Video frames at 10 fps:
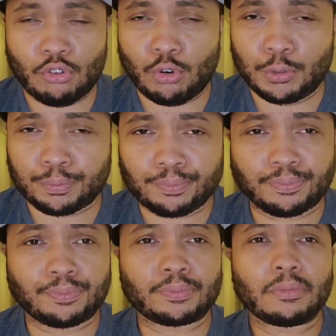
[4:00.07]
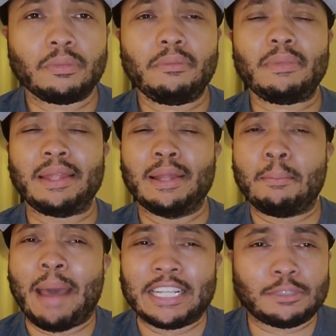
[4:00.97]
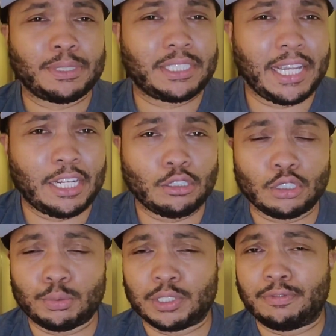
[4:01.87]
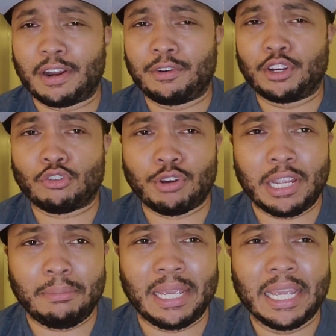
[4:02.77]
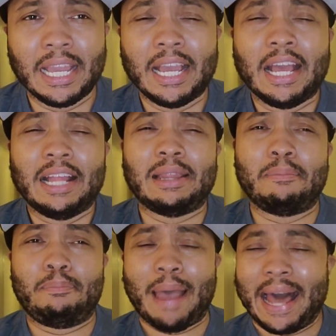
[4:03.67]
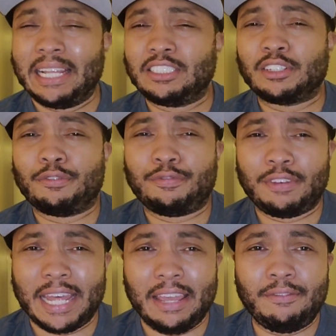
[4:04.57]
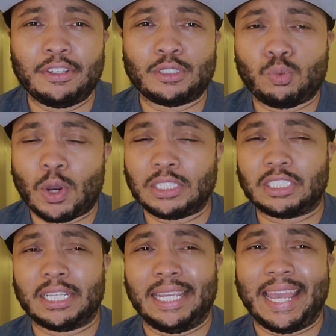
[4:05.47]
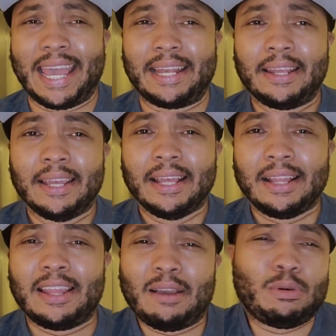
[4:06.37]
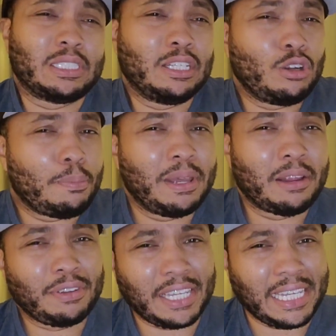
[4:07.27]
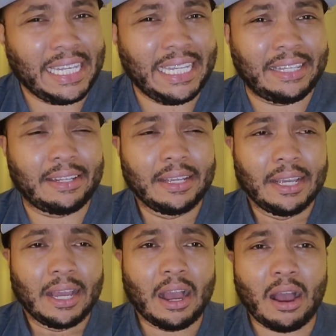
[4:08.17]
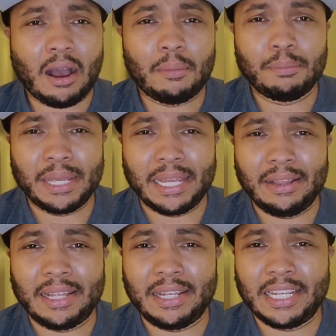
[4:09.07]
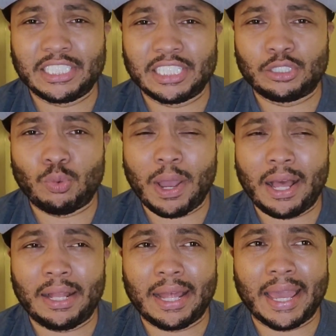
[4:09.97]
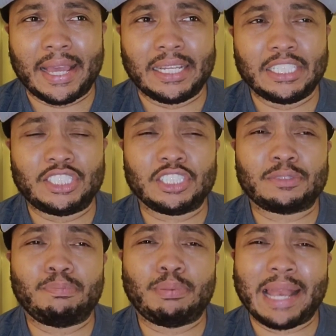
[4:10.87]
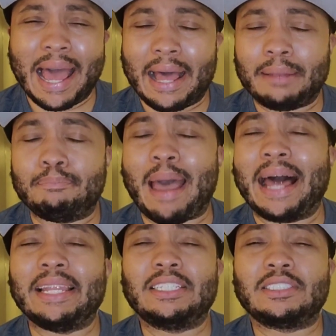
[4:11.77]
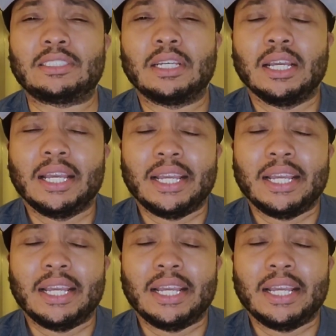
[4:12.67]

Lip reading: through. The mashed potatoes was very creamy. The balance of flavors, once again, there was a little bit of heat in the dish as well, and it just balanced